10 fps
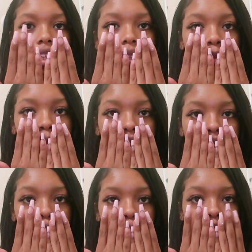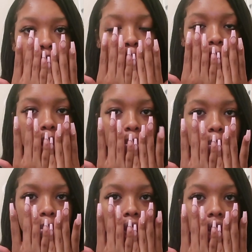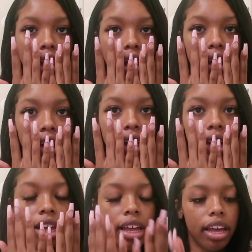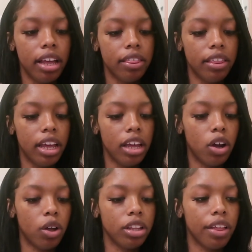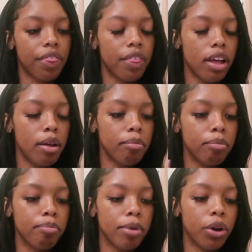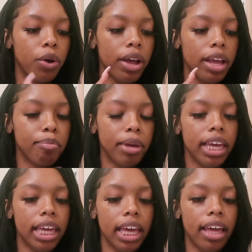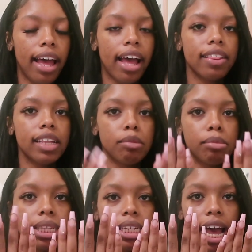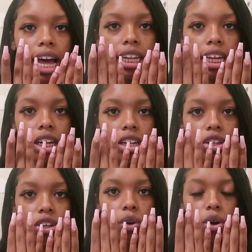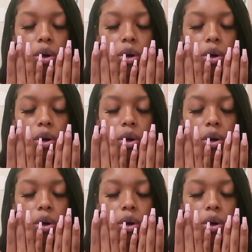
this really pretty baby pink color. And then on the thumb, middle, and pinky, I got this metallic color to go